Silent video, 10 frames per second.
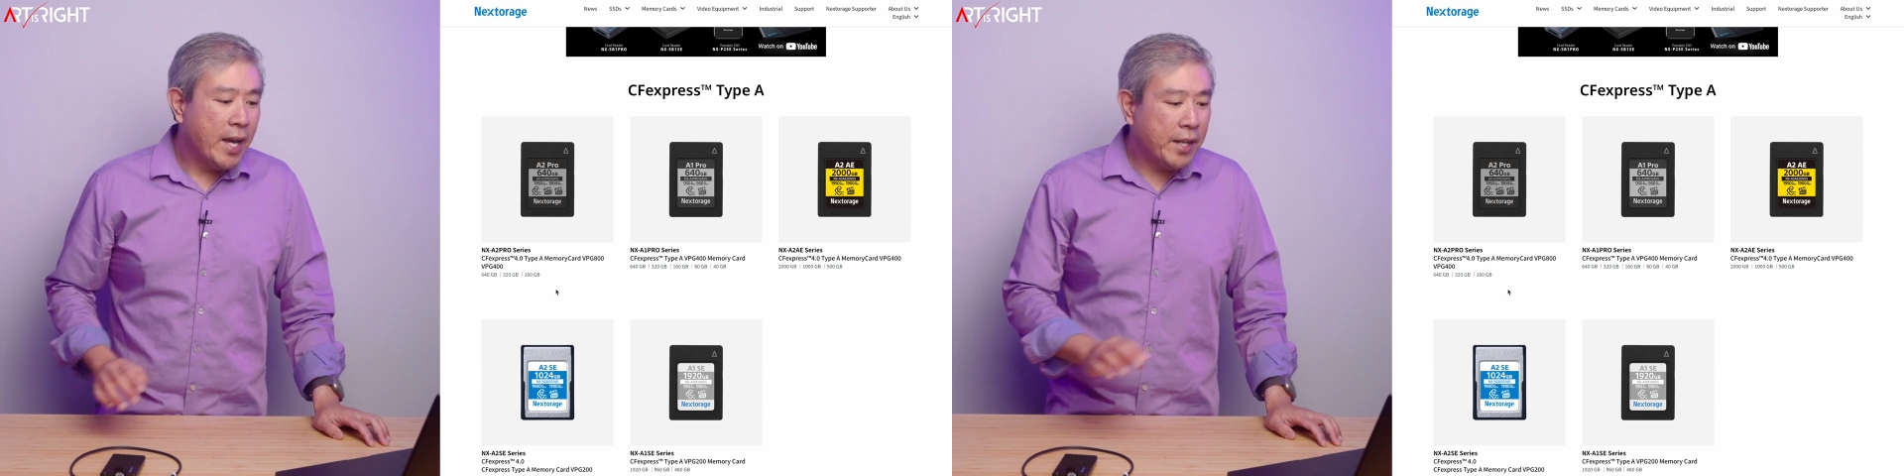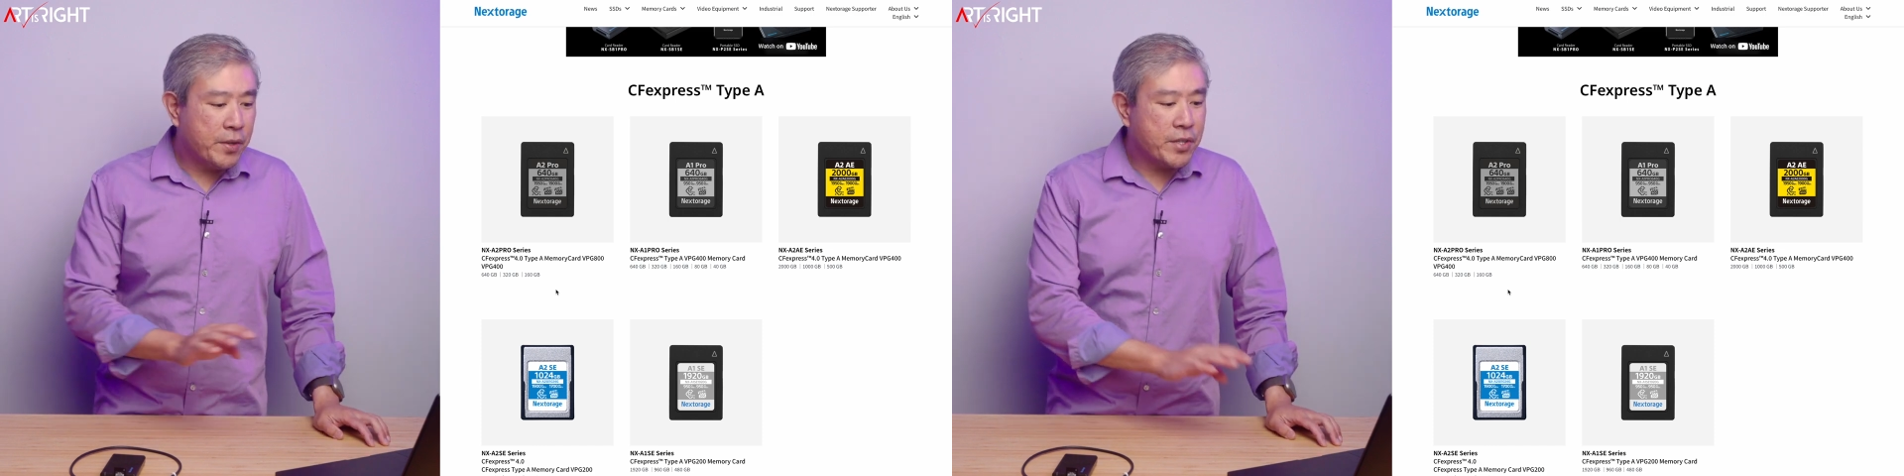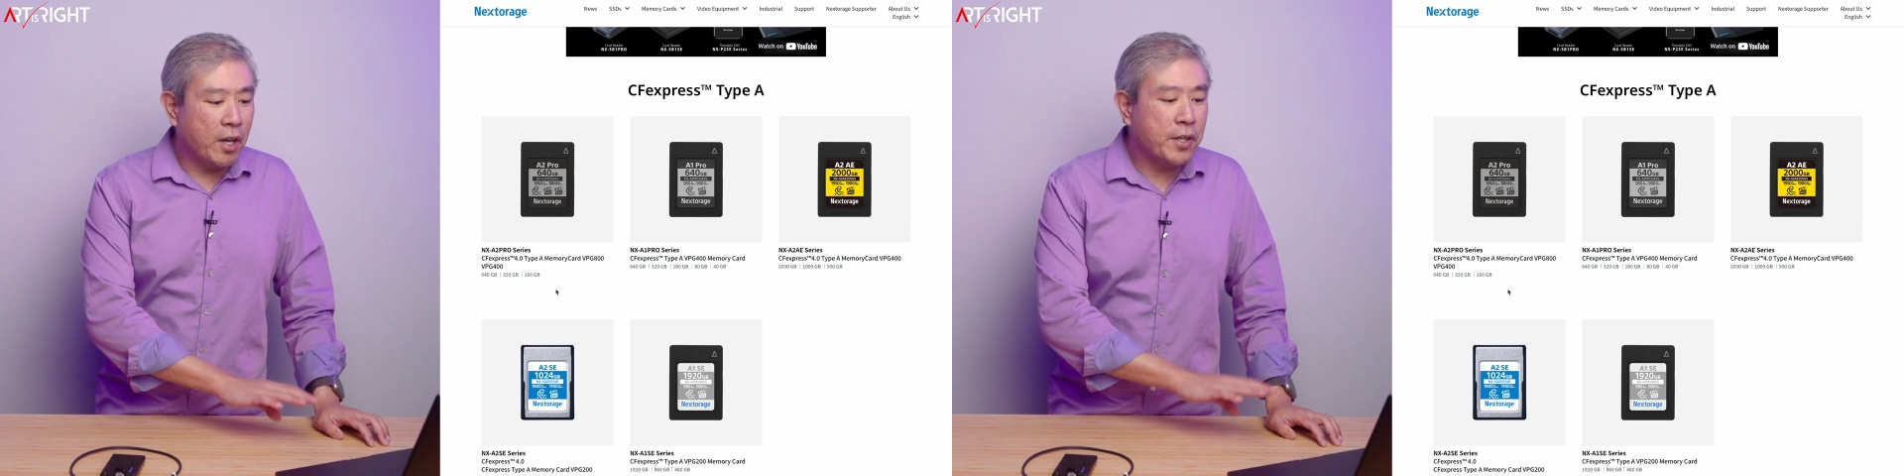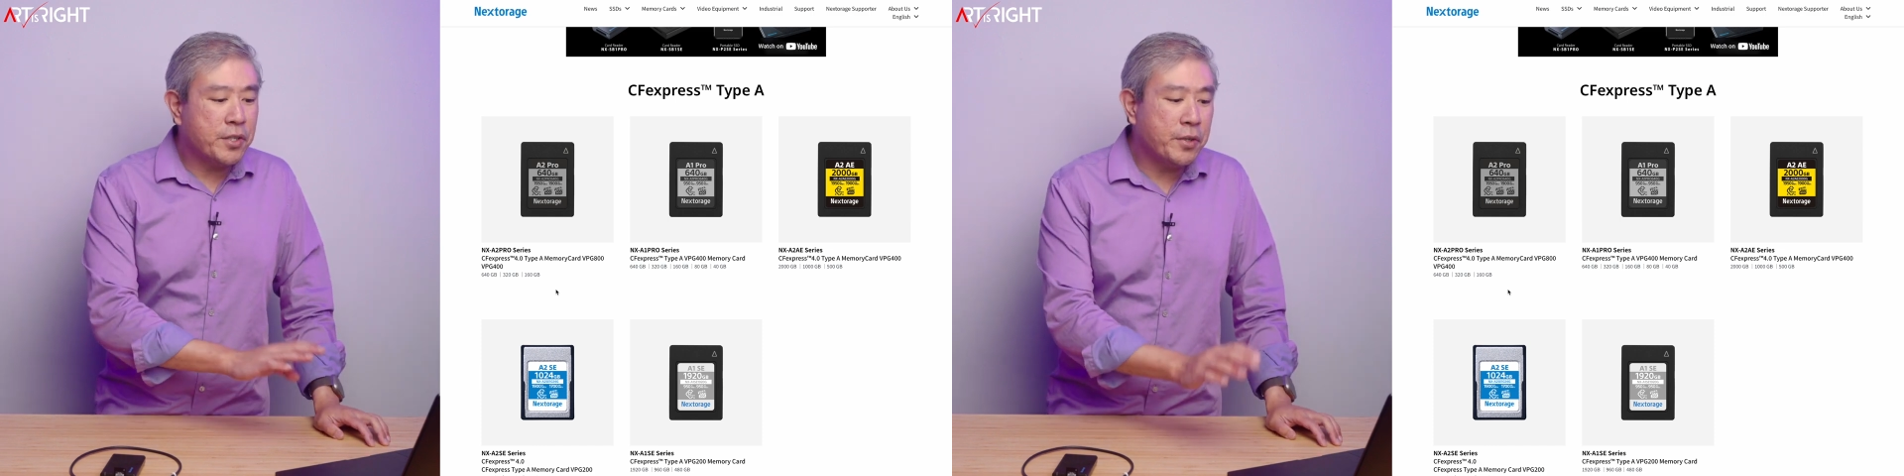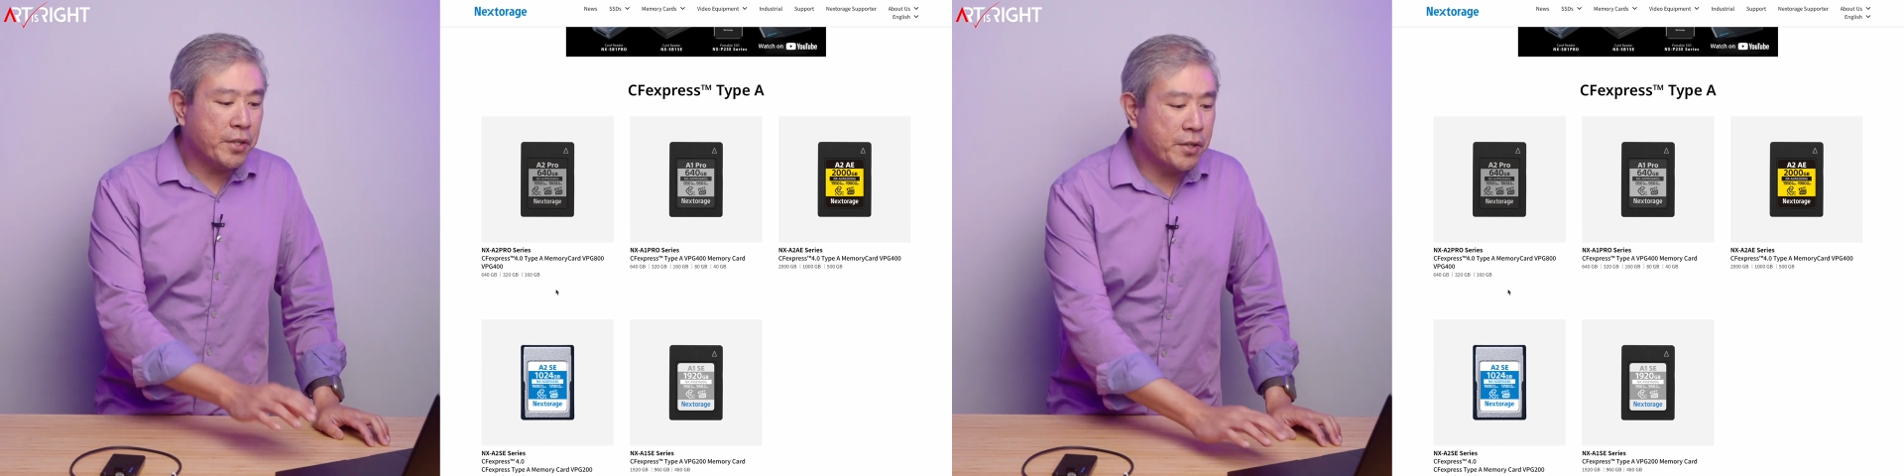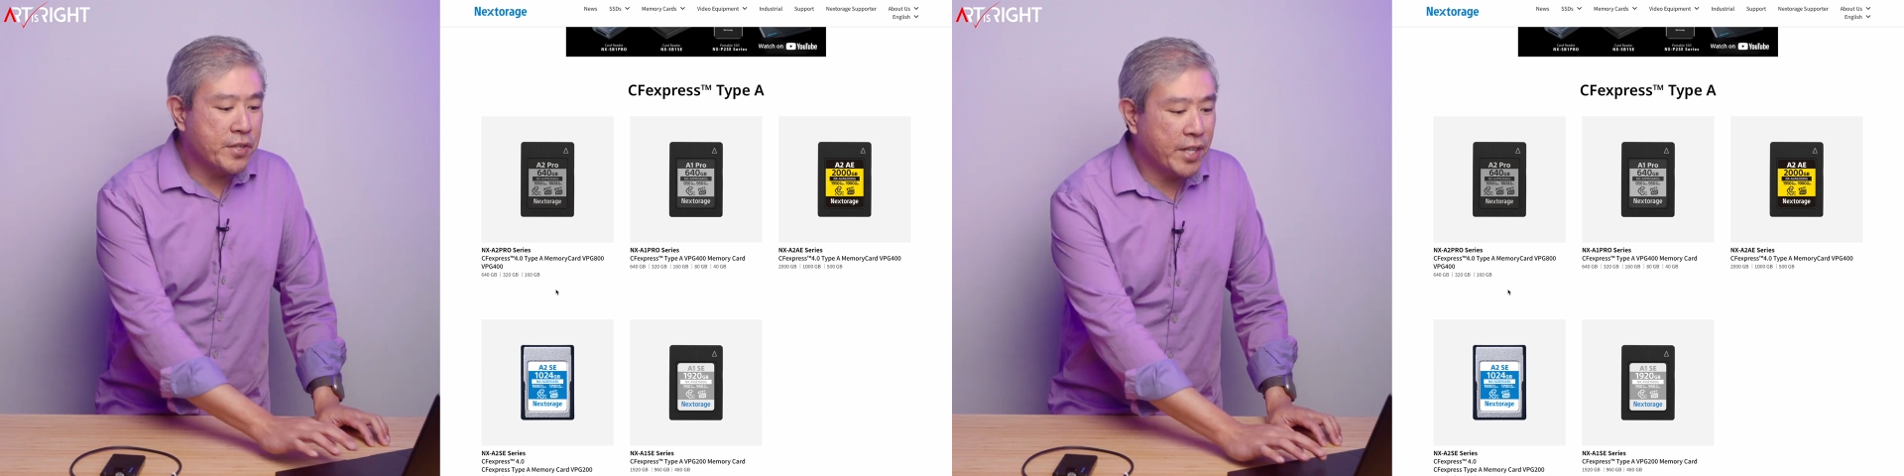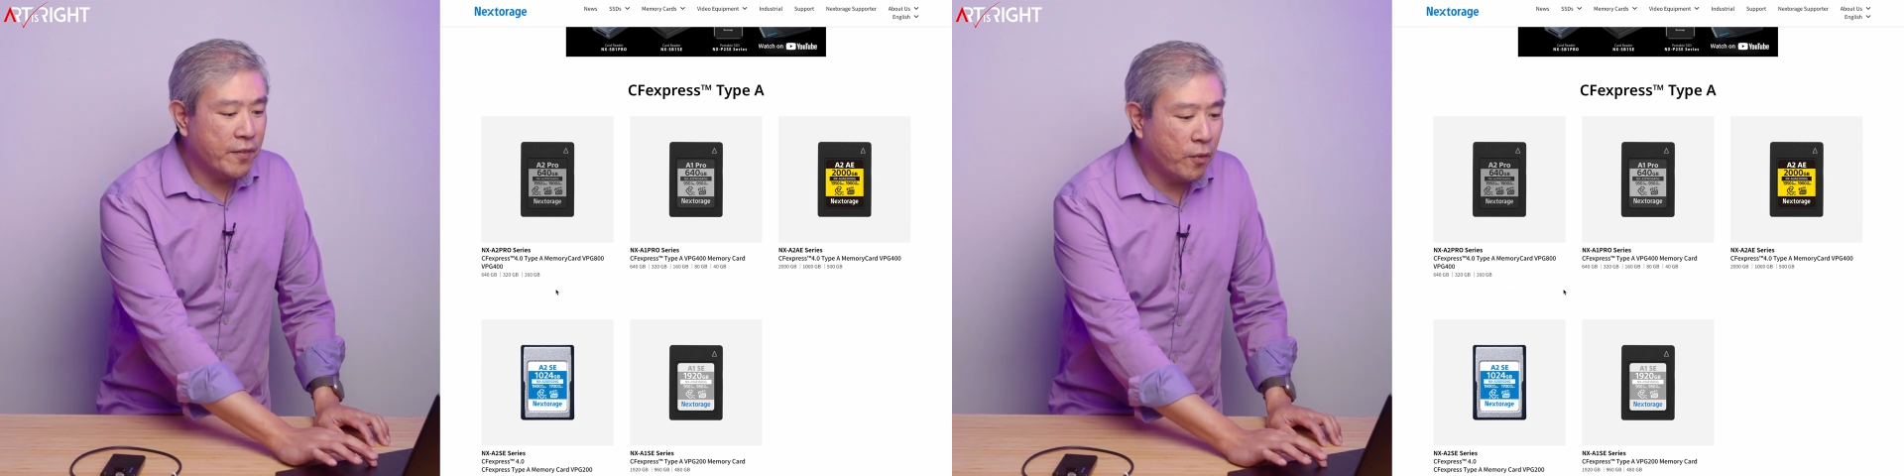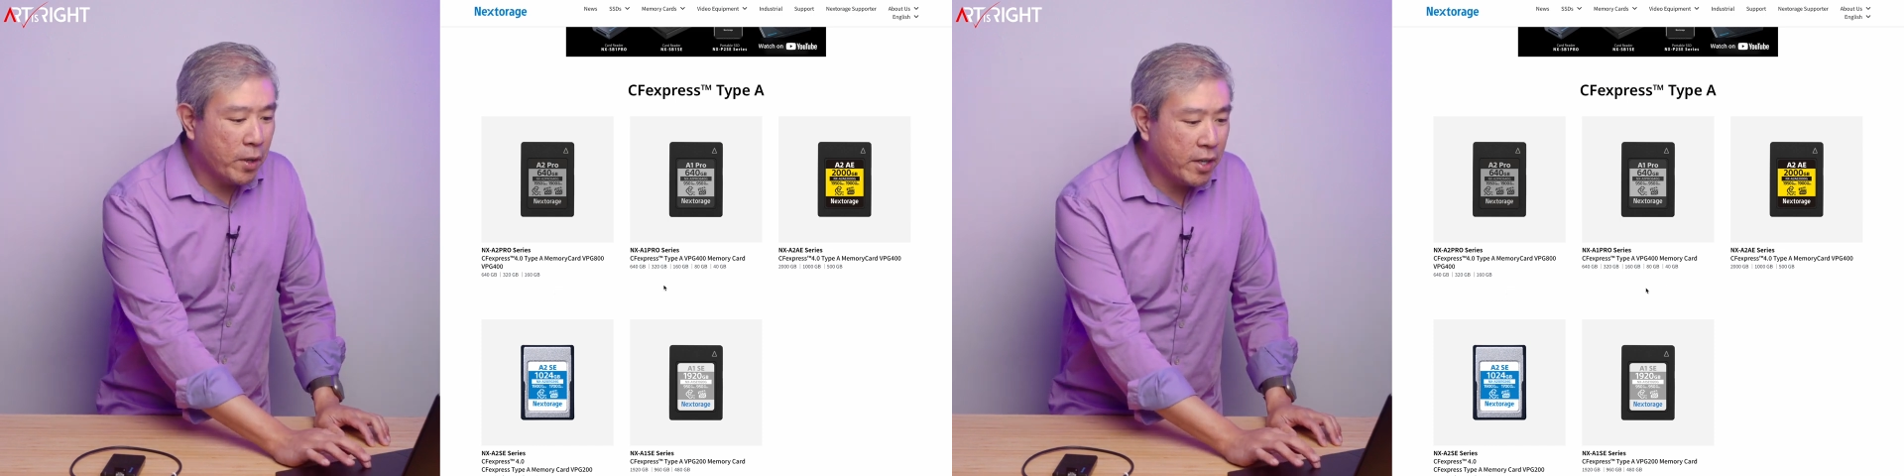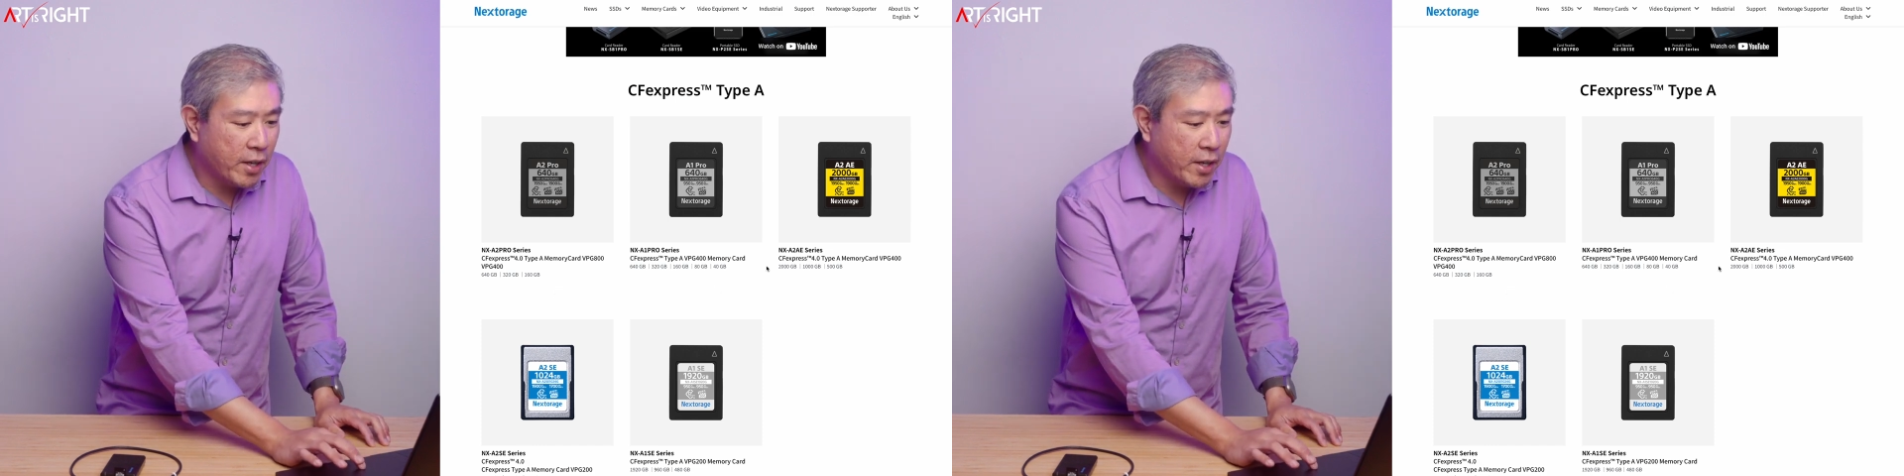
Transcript: And there's also another Gen 4